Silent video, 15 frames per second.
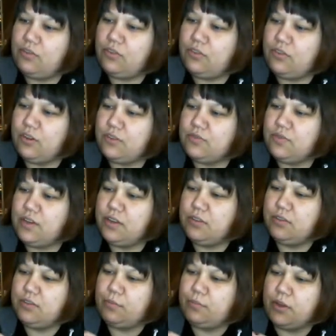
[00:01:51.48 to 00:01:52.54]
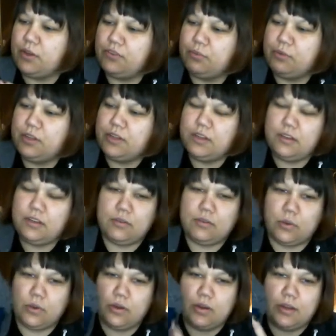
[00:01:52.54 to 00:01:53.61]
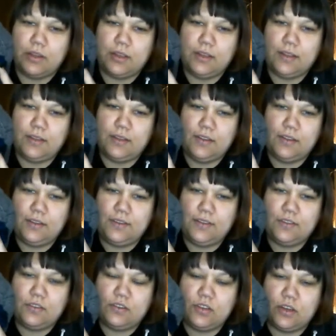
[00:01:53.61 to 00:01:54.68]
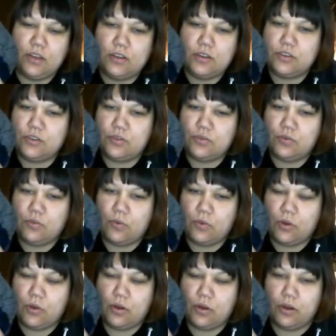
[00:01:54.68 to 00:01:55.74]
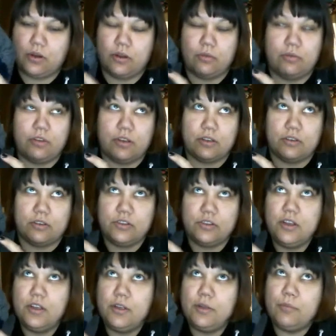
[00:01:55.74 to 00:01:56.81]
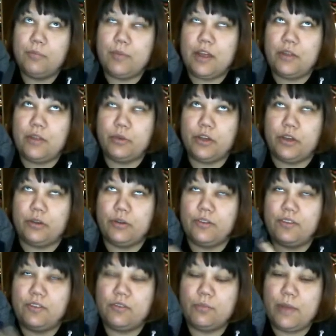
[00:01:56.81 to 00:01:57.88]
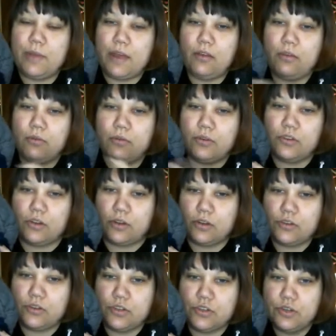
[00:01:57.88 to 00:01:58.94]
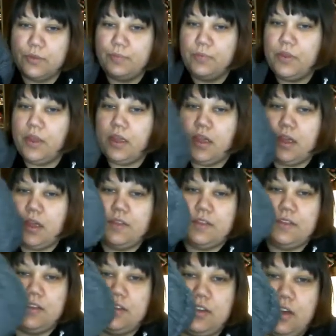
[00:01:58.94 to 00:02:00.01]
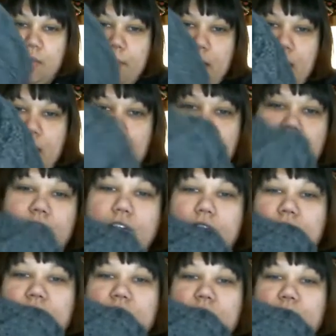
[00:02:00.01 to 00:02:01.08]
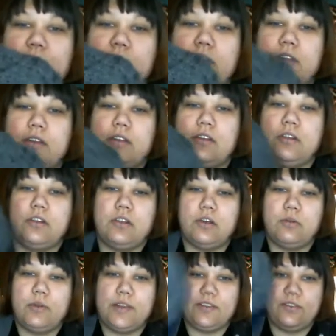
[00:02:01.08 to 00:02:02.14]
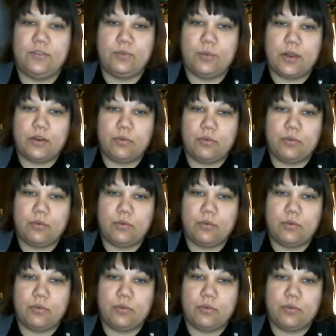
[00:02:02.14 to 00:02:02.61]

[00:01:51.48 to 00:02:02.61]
Tosh Rios, possibly, or it's either Tosh Tosh. Malabrigo. It's either Mal or Tosh. And then the top half is Spud and Chloe sweater